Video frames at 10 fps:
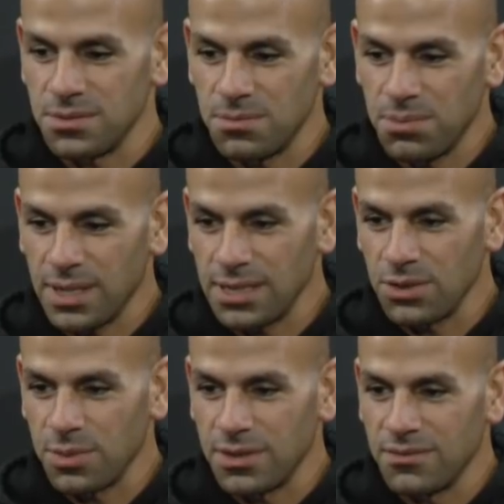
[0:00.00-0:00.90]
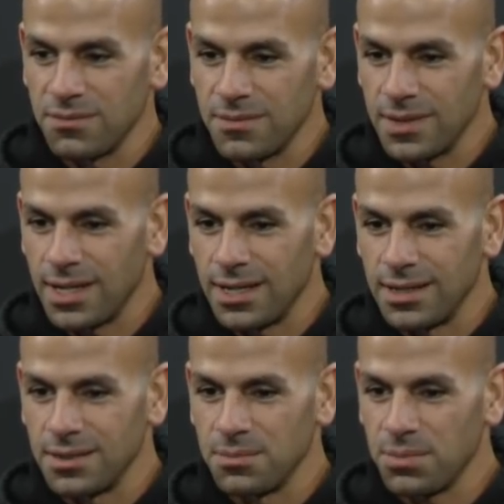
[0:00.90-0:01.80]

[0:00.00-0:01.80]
and play a little bit, uh,